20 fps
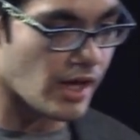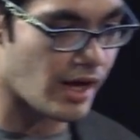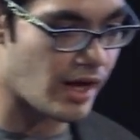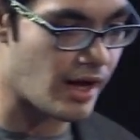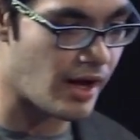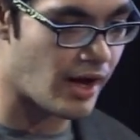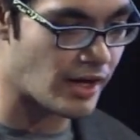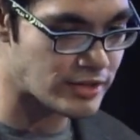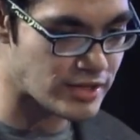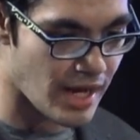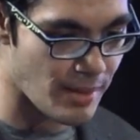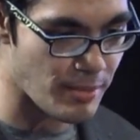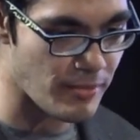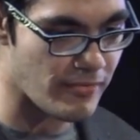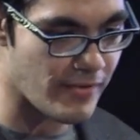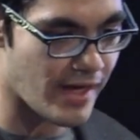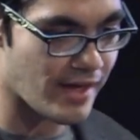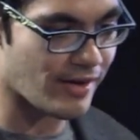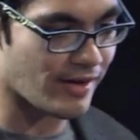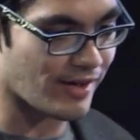On top
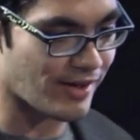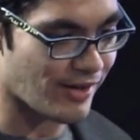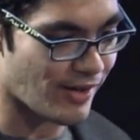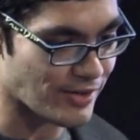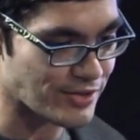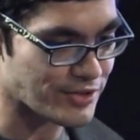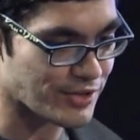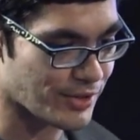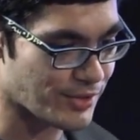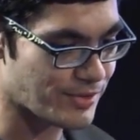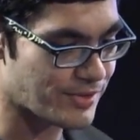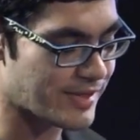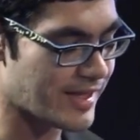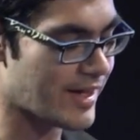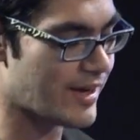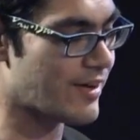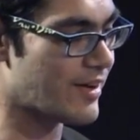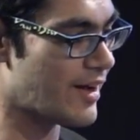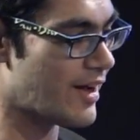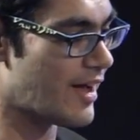of that, also
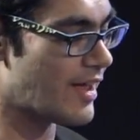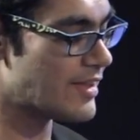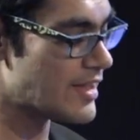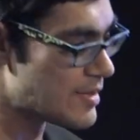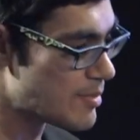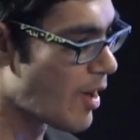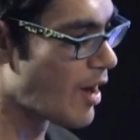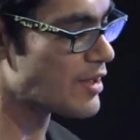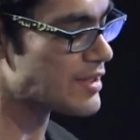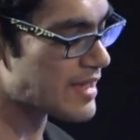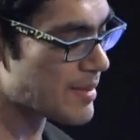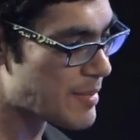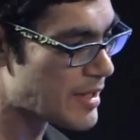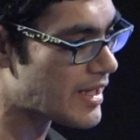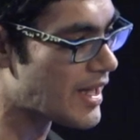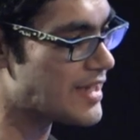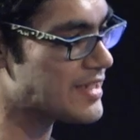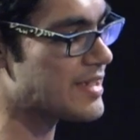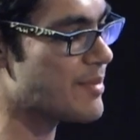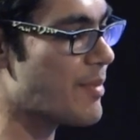these models can be
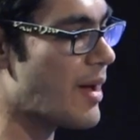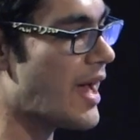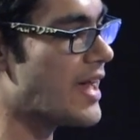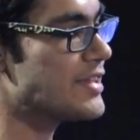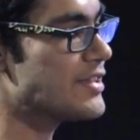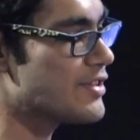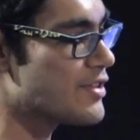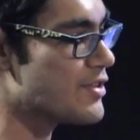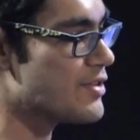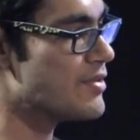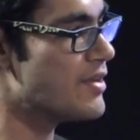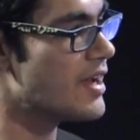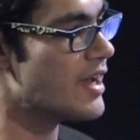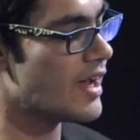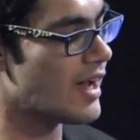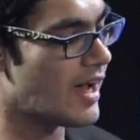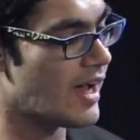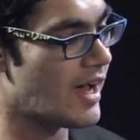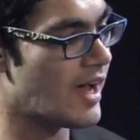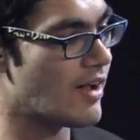customized to
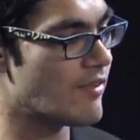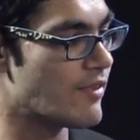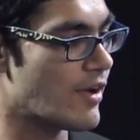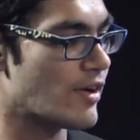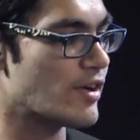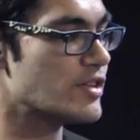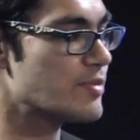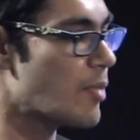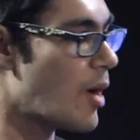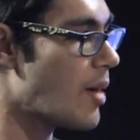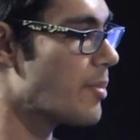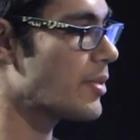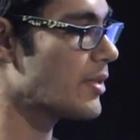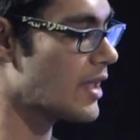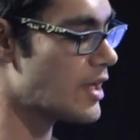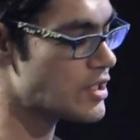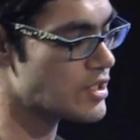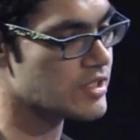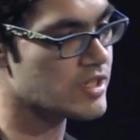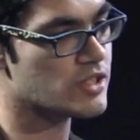various
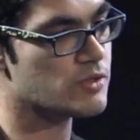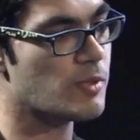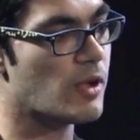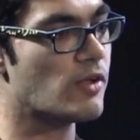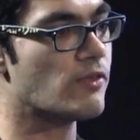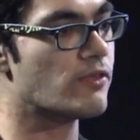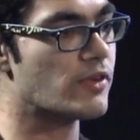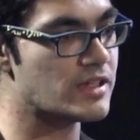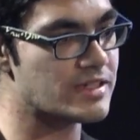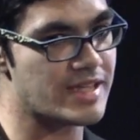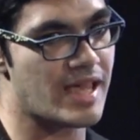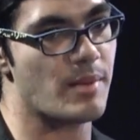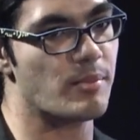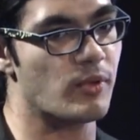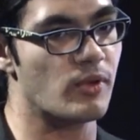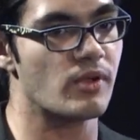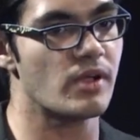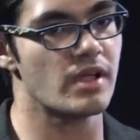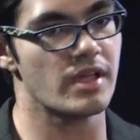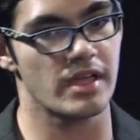populations as well. For
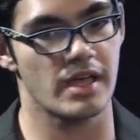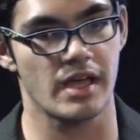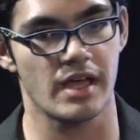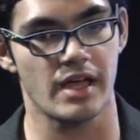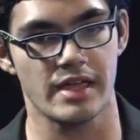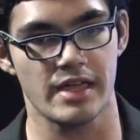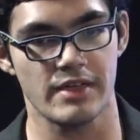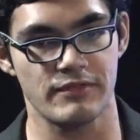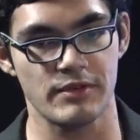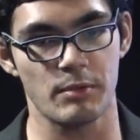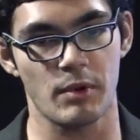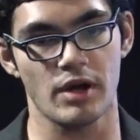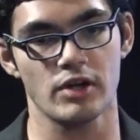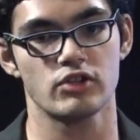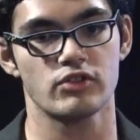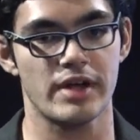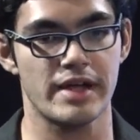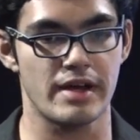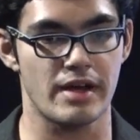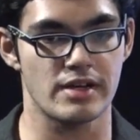example, if you want
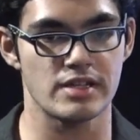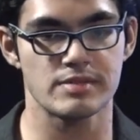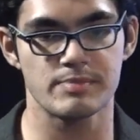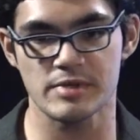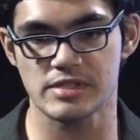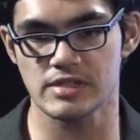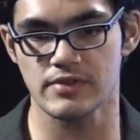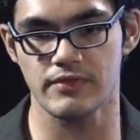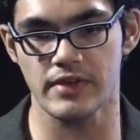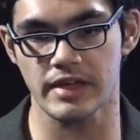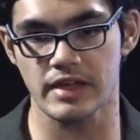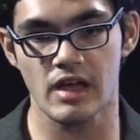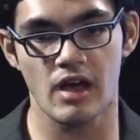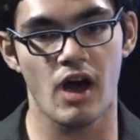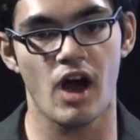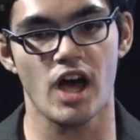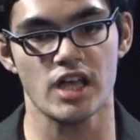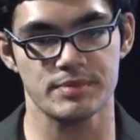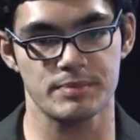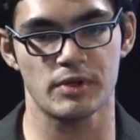to train on a specific
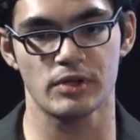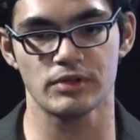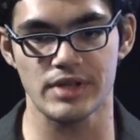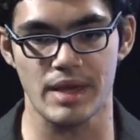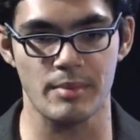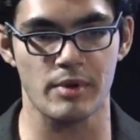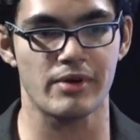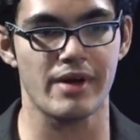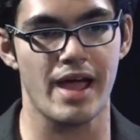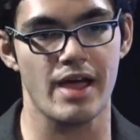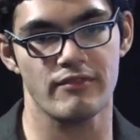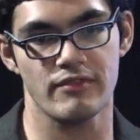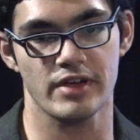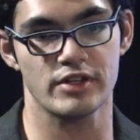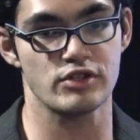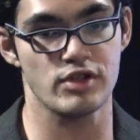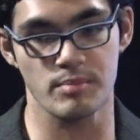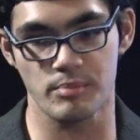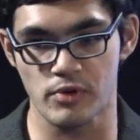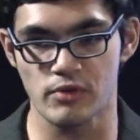hospital
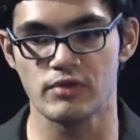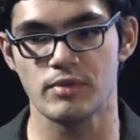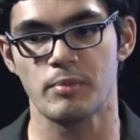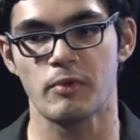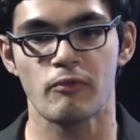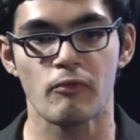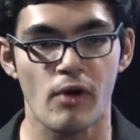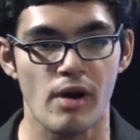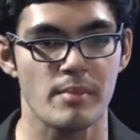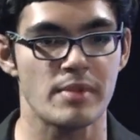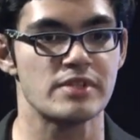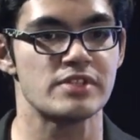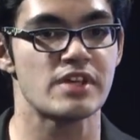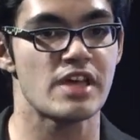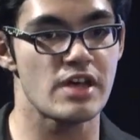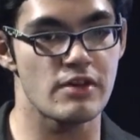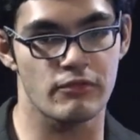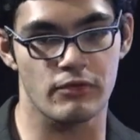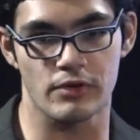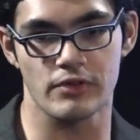demographic to improve the performance
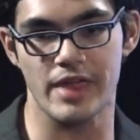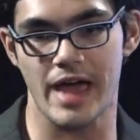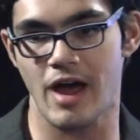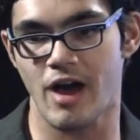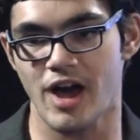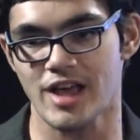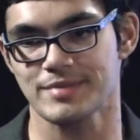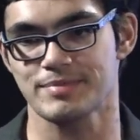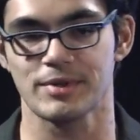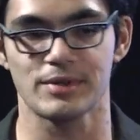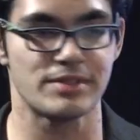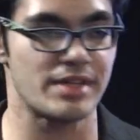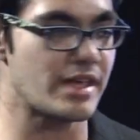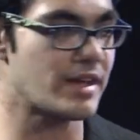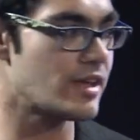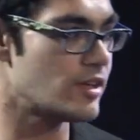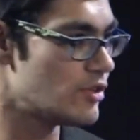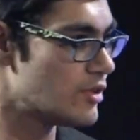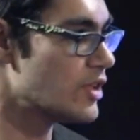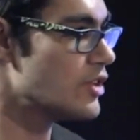for that hospital
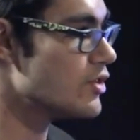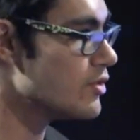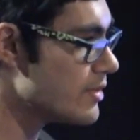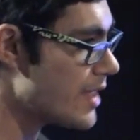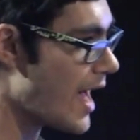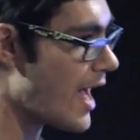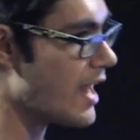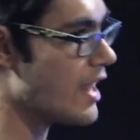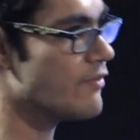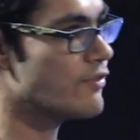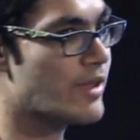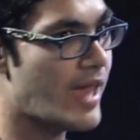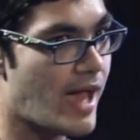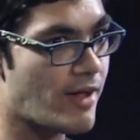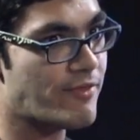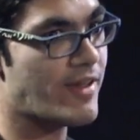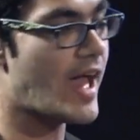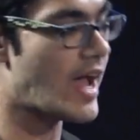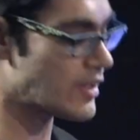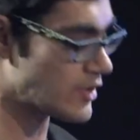data, you can do that if you
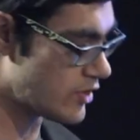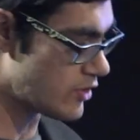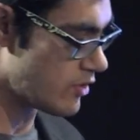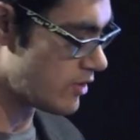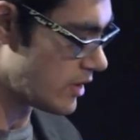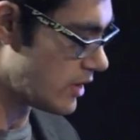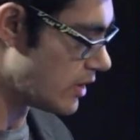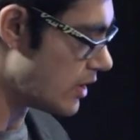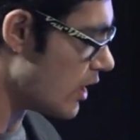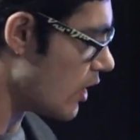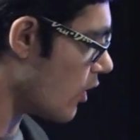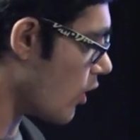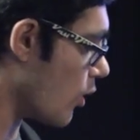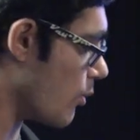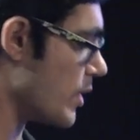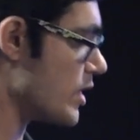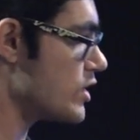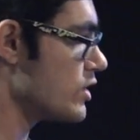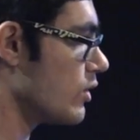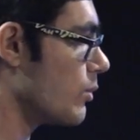have access to the
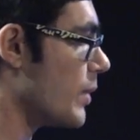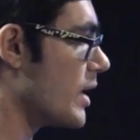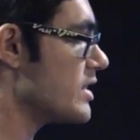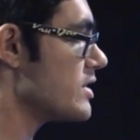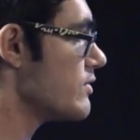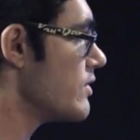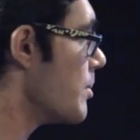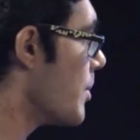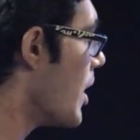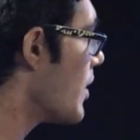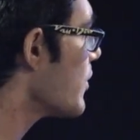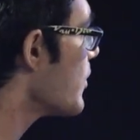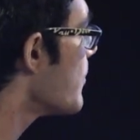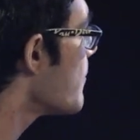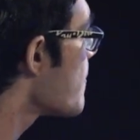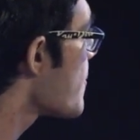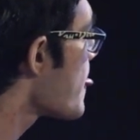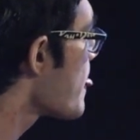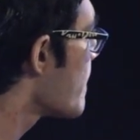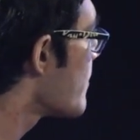original weights of the
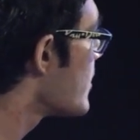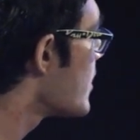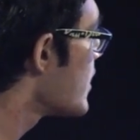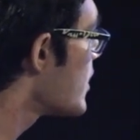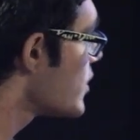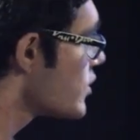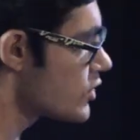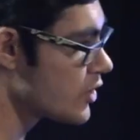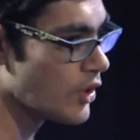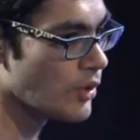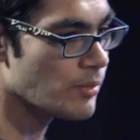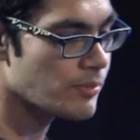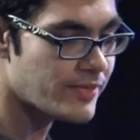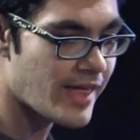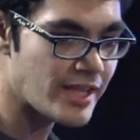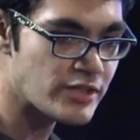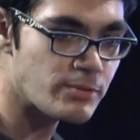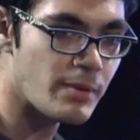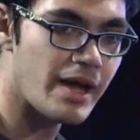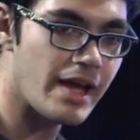model. So
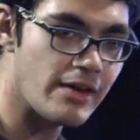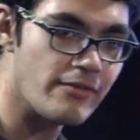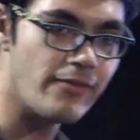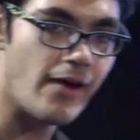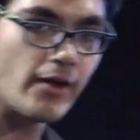that's why I